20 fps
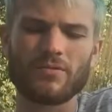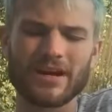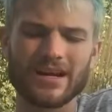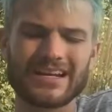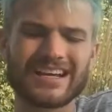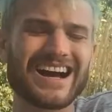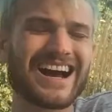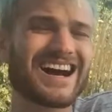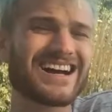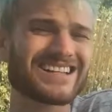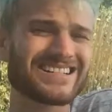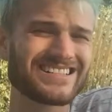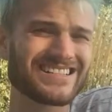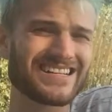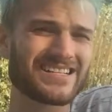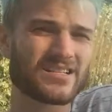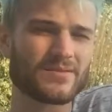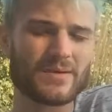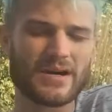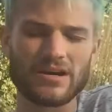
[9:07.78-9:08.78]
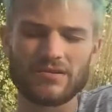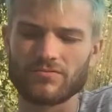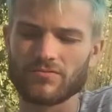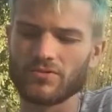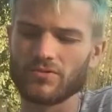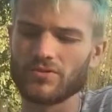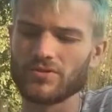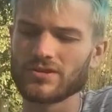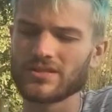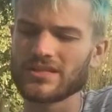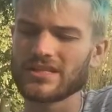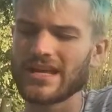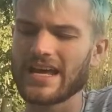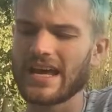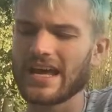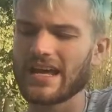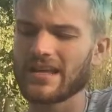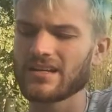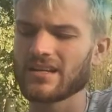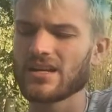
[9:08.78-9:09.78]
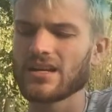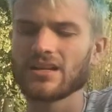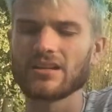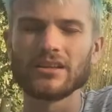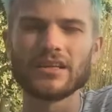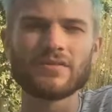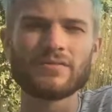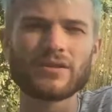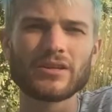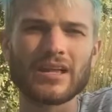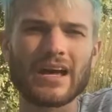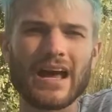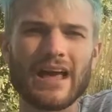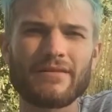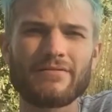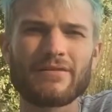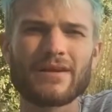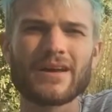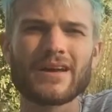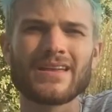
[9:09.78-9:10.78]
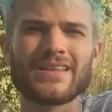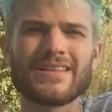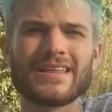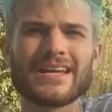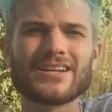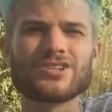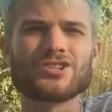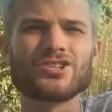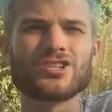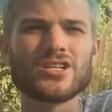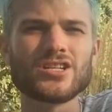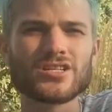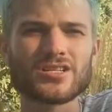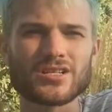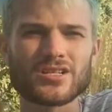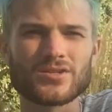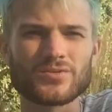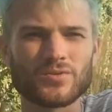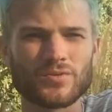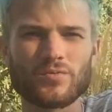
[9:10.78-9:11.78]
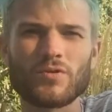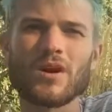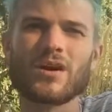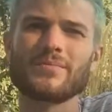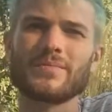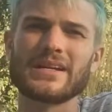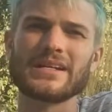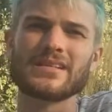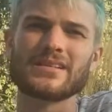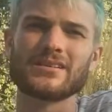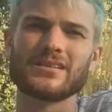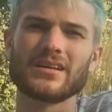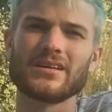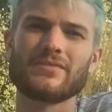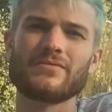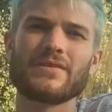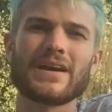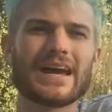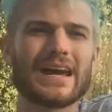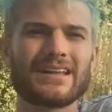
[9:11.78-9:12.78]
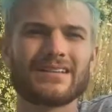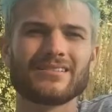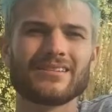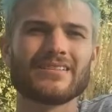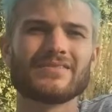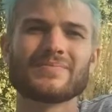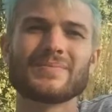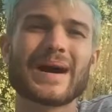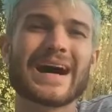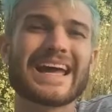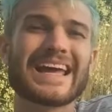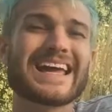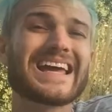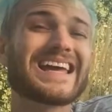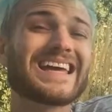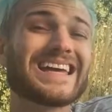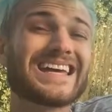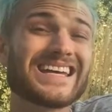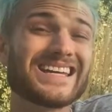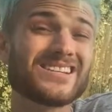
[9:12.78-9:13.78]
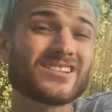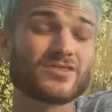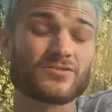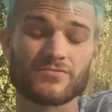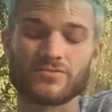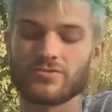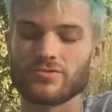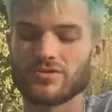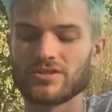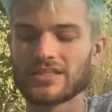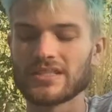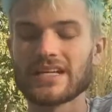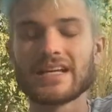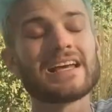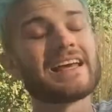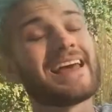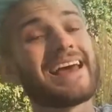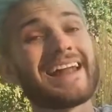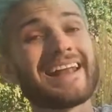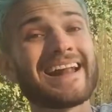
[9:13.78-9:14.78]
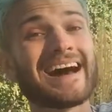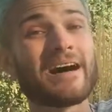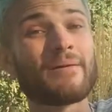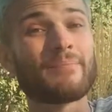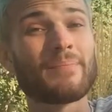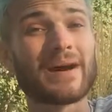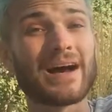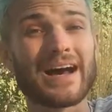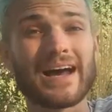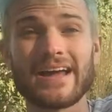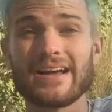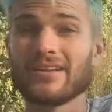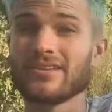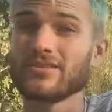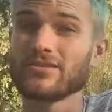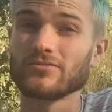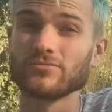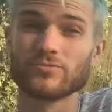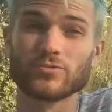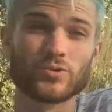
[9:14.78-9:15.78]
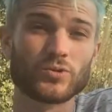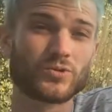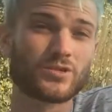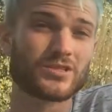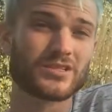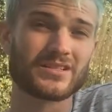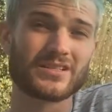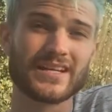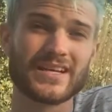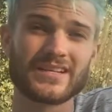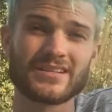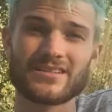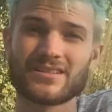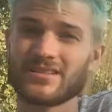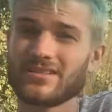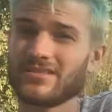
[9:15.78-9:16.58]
what God says about rules and live a life that Jesus would want me to live and live by his rules and not by rules that